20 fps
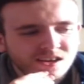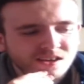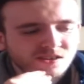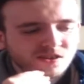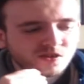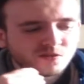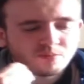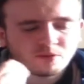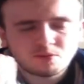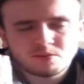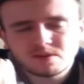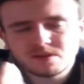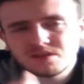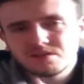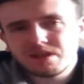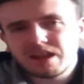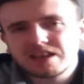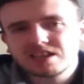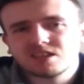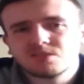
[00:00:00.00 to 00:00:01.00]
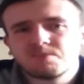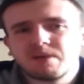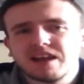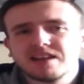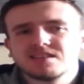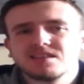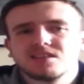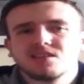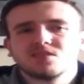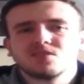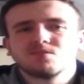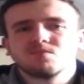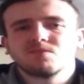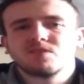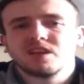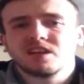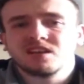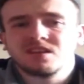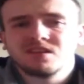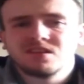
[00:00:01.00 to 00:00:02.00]
You're probably expecting
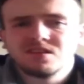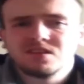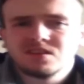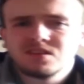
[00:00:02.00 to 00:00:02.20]
something